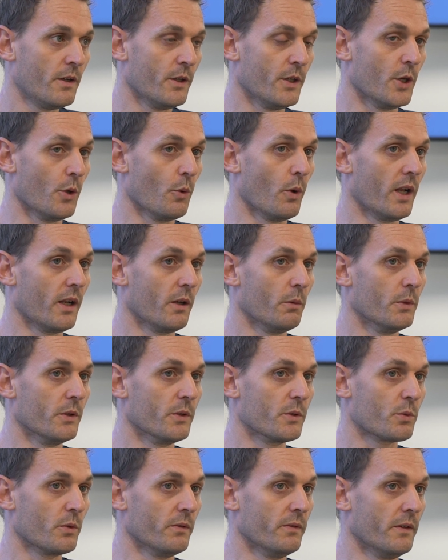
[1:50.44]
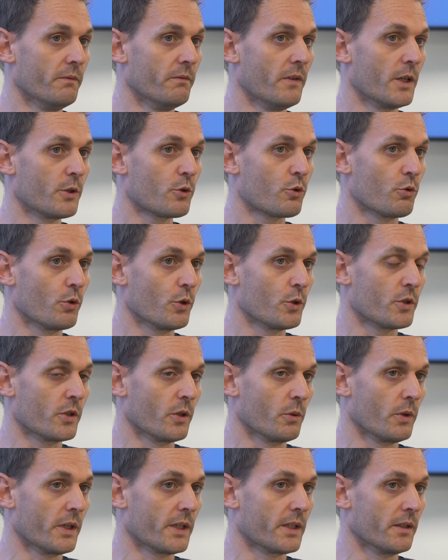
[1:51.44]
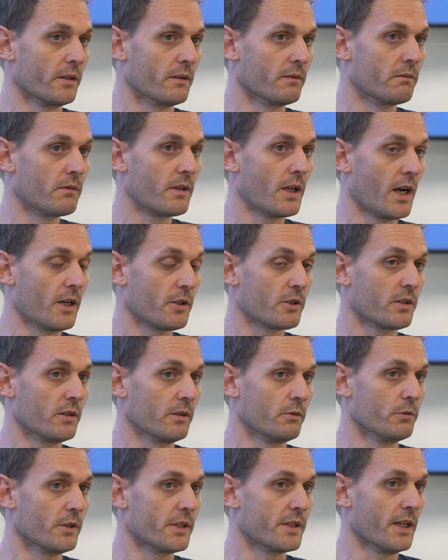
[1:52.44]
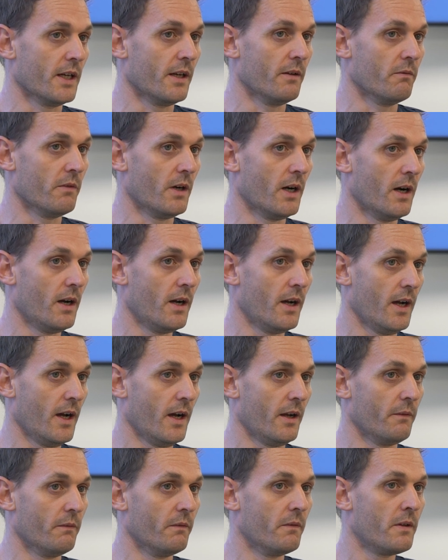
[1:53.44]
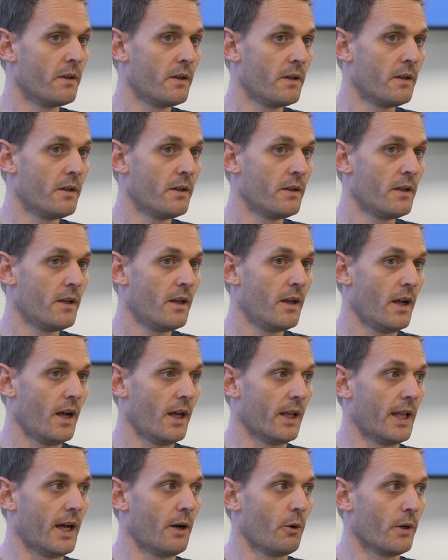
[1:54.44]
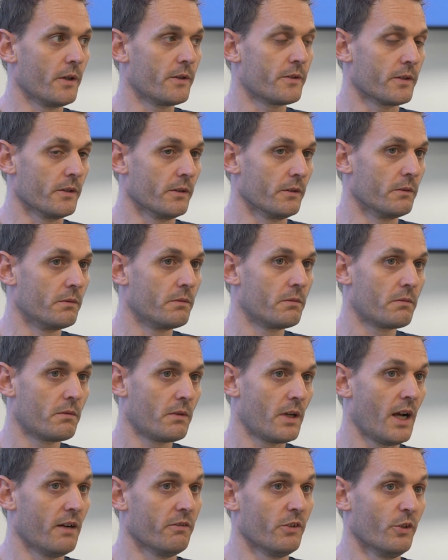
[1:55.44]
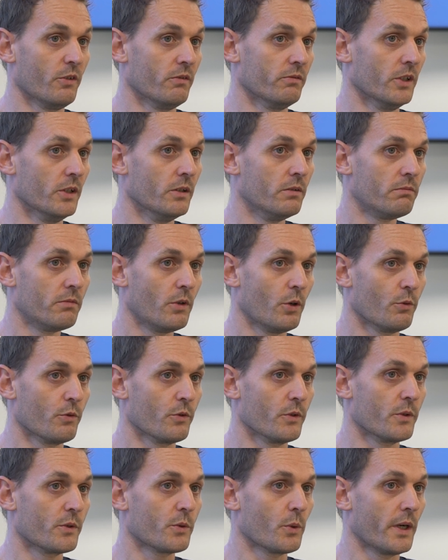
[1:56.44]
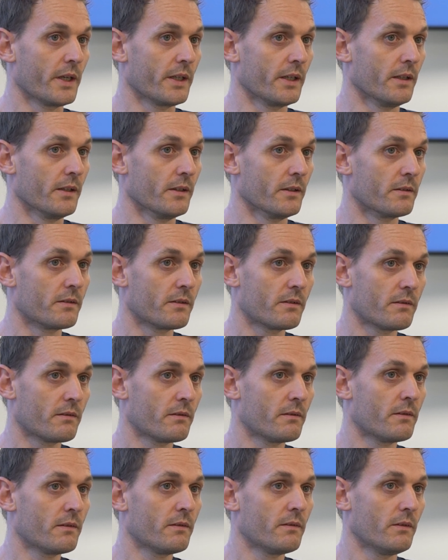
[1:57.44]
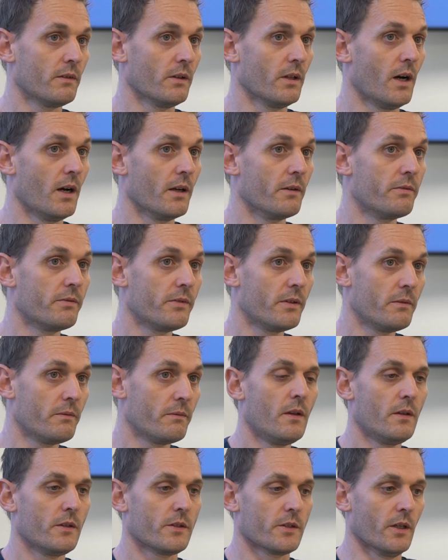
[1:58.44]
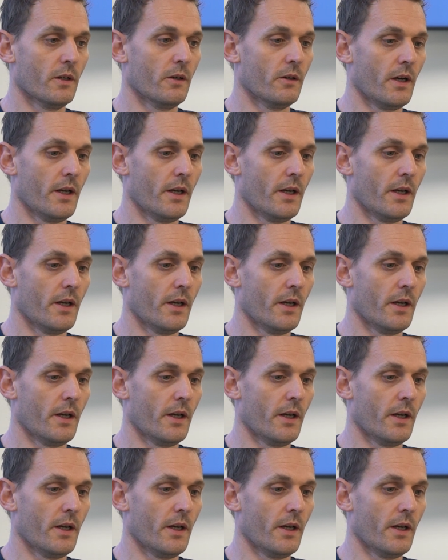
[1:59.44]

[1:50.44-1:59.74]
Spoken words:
new elements within that structure. We can actually retain that and allow it to have another 120 years life. So